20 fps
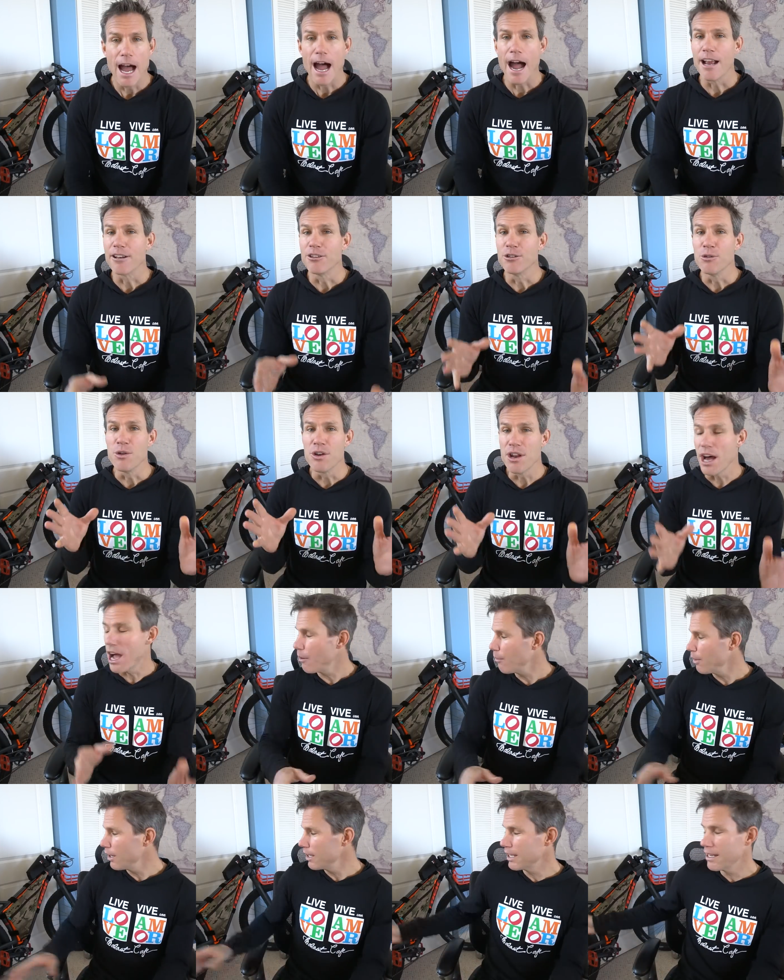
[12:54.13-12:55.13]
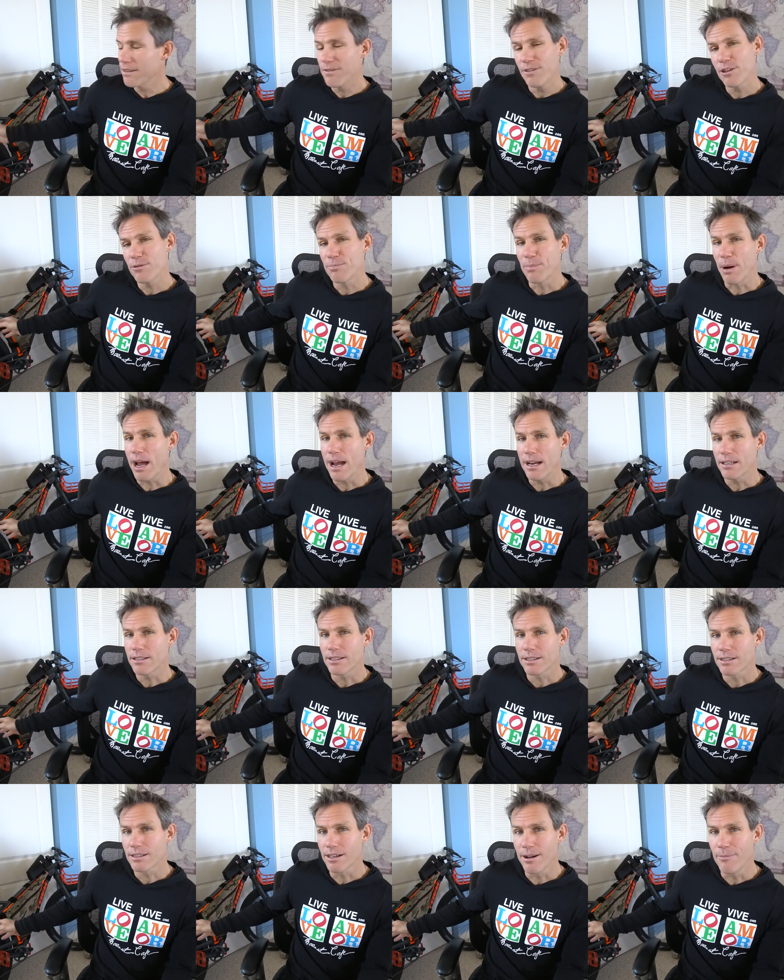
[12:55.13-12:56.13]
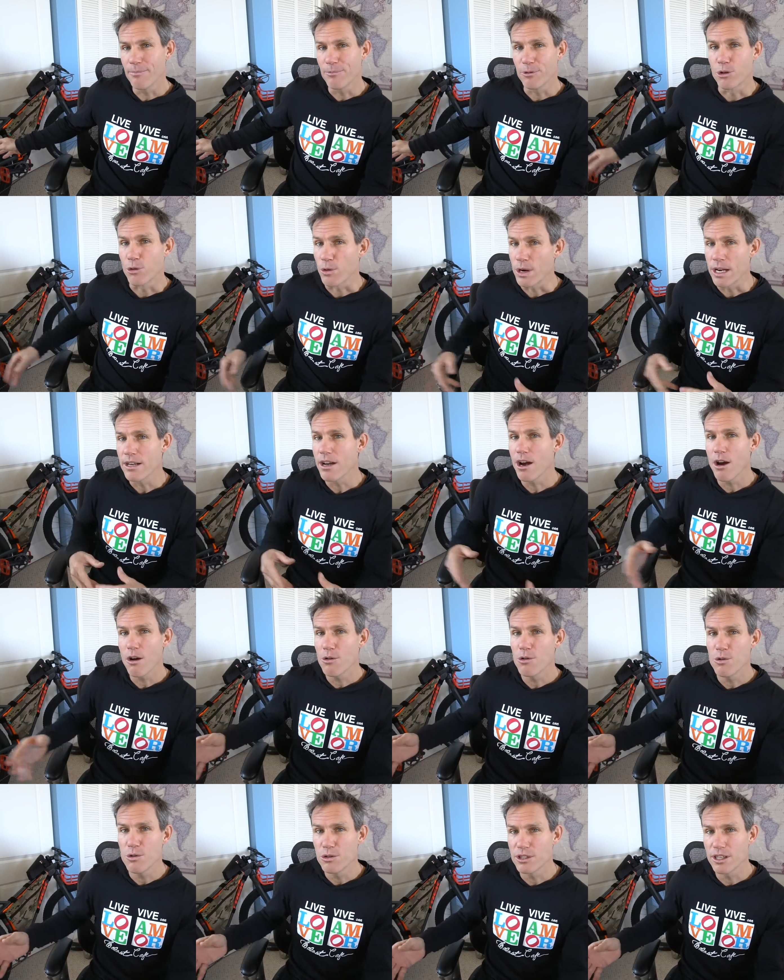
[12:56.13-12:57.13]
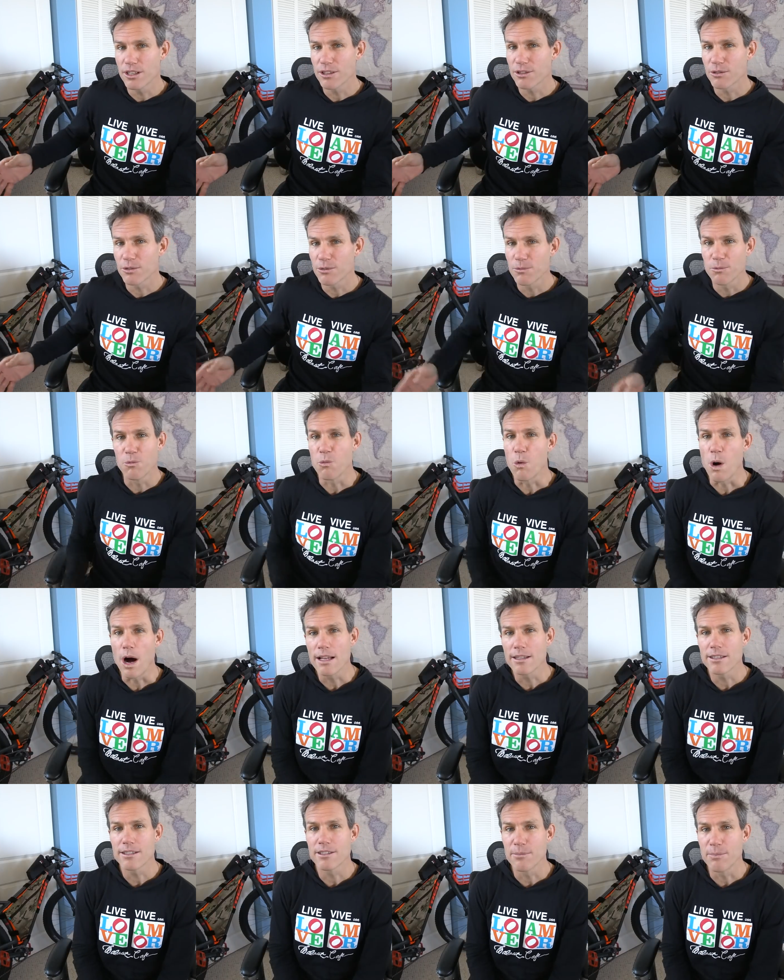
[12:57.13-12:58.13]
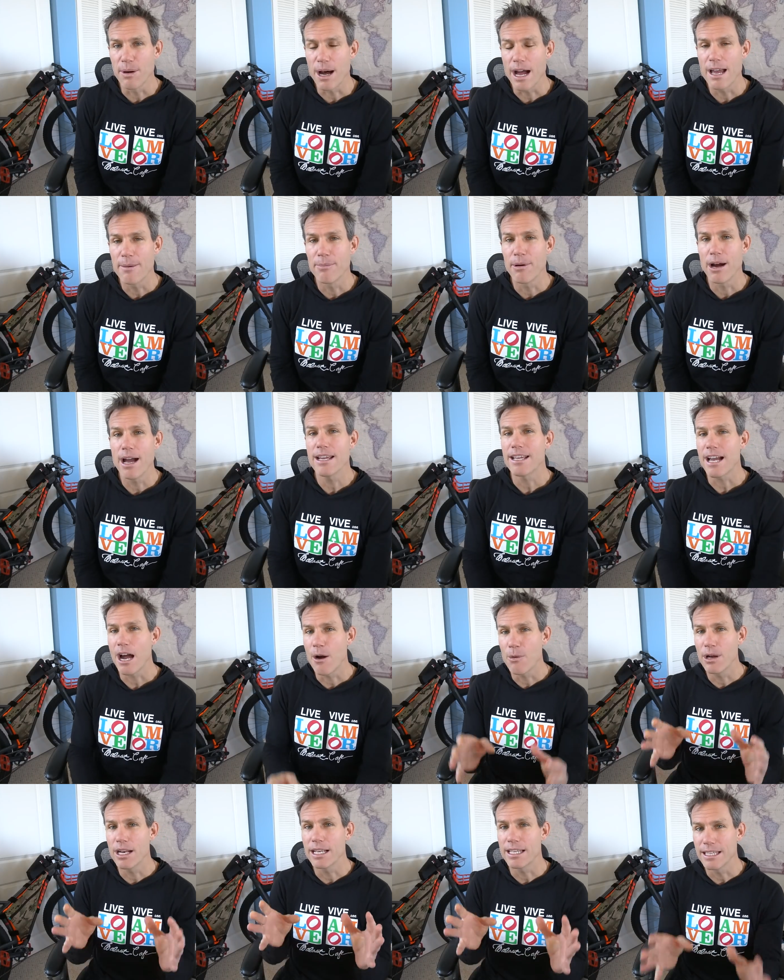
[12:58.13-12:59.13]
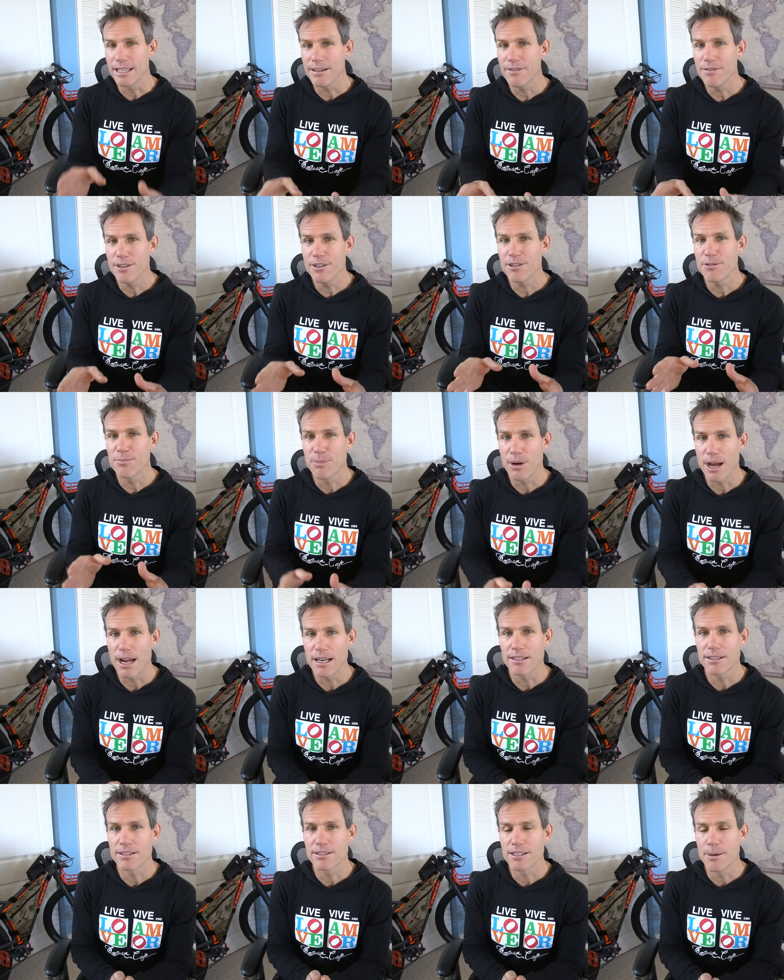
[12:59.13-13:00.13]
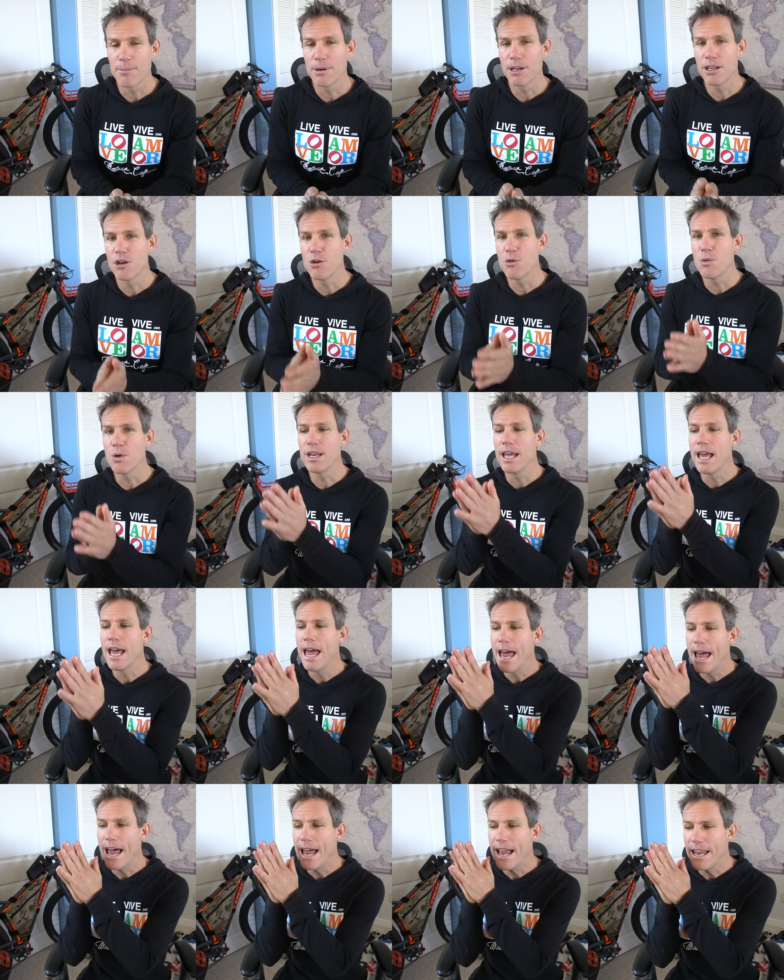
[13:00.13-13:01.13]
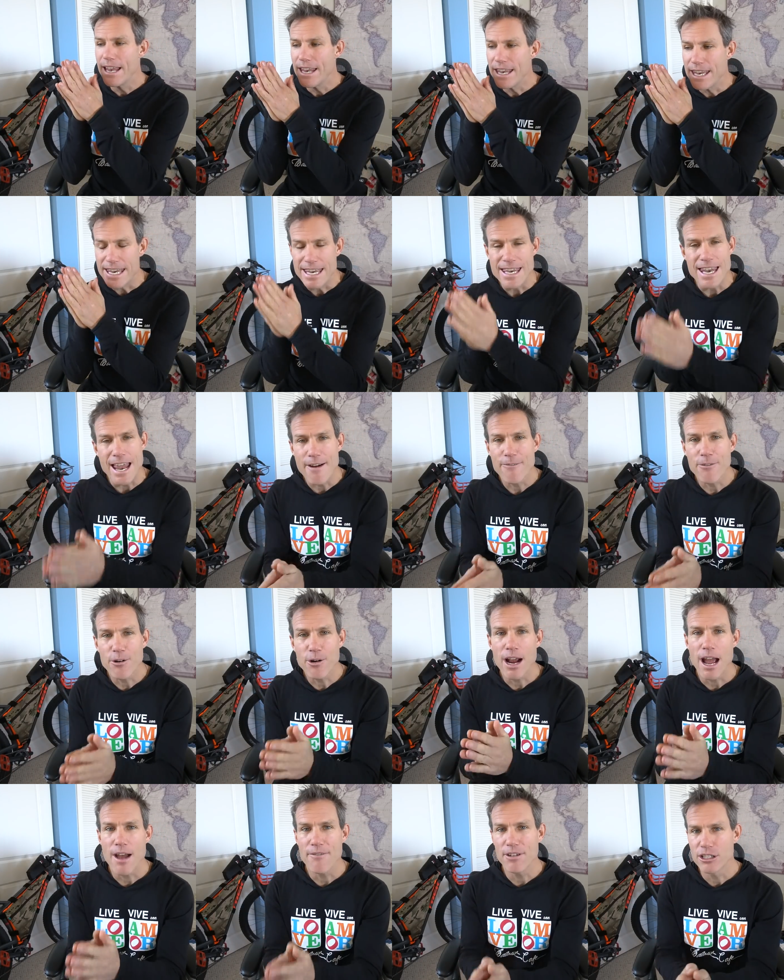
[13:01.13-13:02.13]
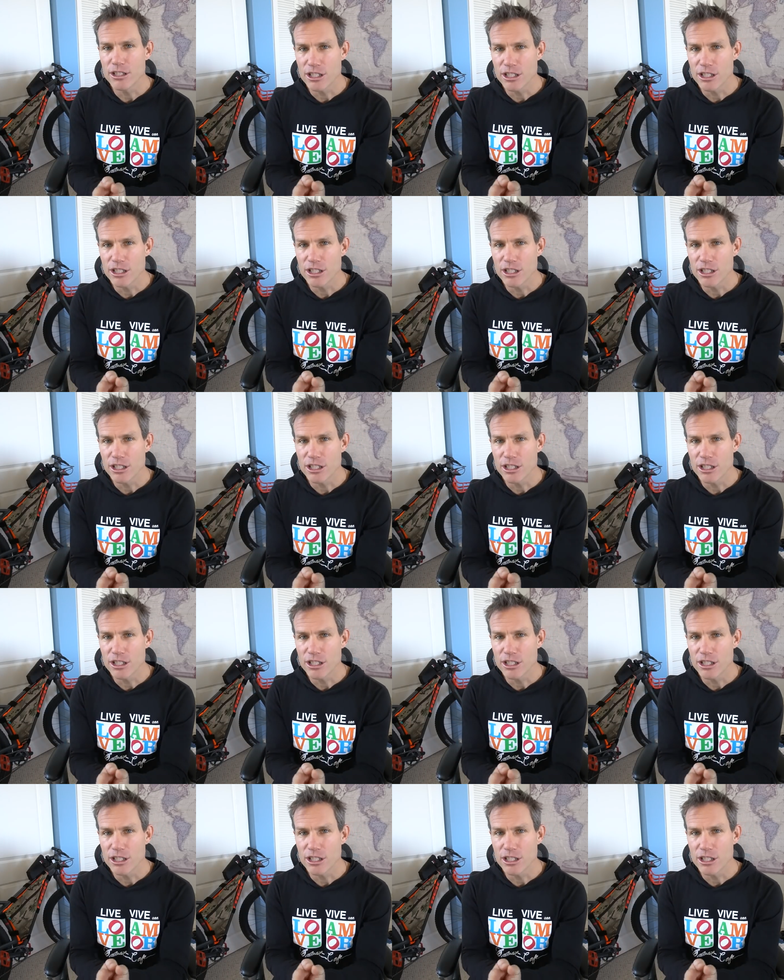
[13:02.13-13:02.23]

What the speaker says: I do not want to give this bike to some gringo who just wants to buy a bike. I want to give this bike to somebody who would never have a